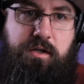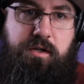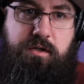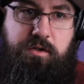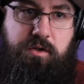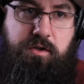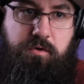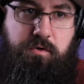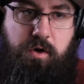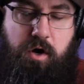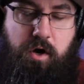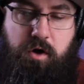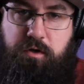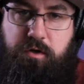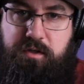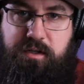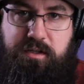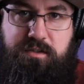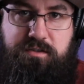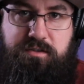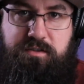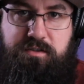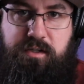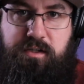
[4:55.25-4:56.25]
all the
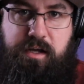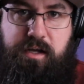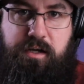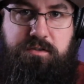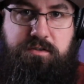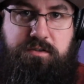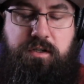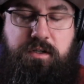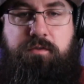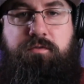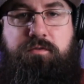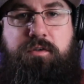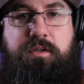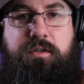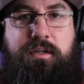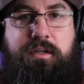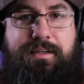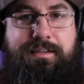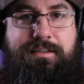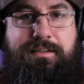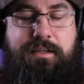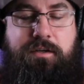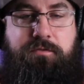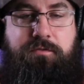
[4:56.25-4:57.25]
ins and outs of it.
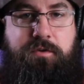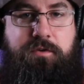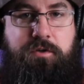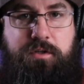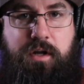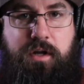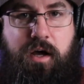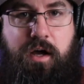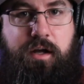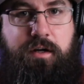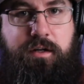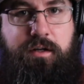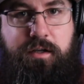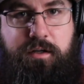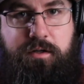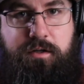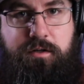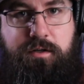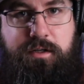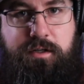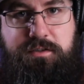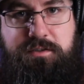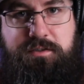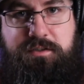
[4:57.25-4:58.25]
And if you're not
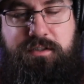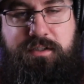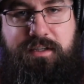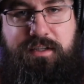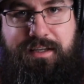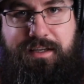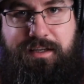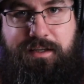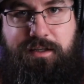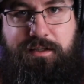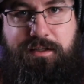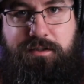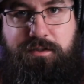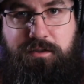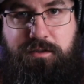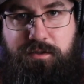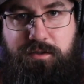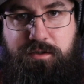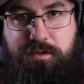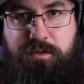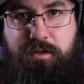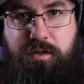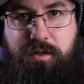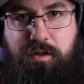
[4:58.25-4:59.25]
interested
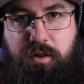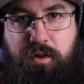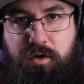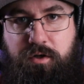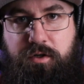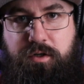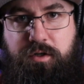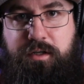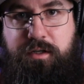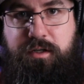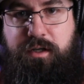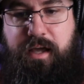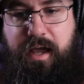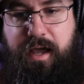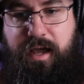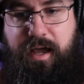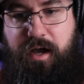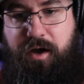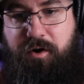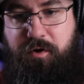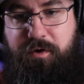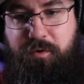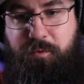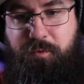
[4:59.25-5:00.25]
in learning
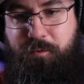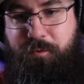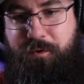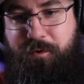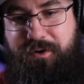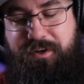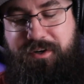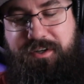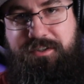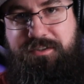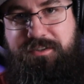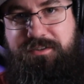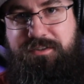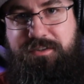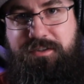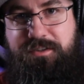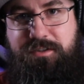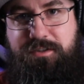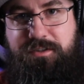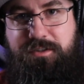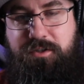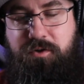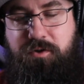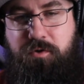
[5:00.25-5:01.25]
how it works,
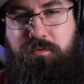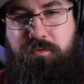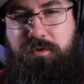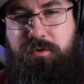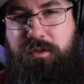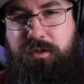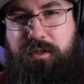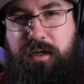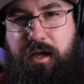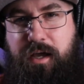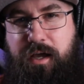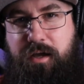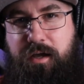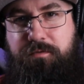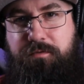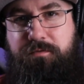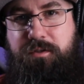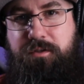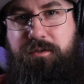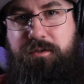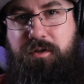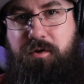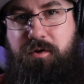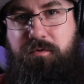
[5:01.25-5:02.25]
you don't really have to
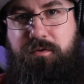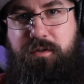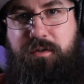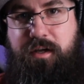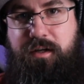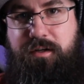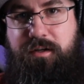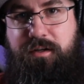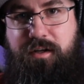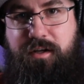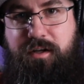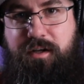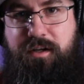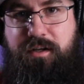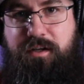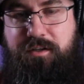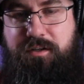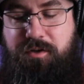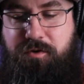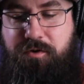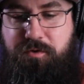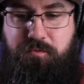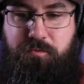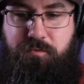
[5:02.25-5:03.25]
know that.
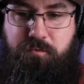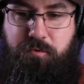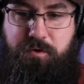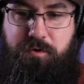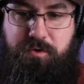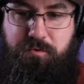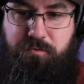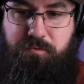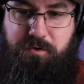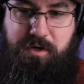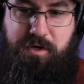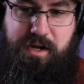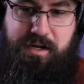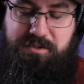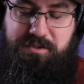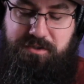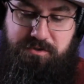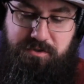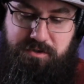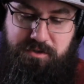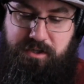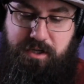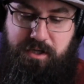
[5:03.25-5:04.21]
We're actually going to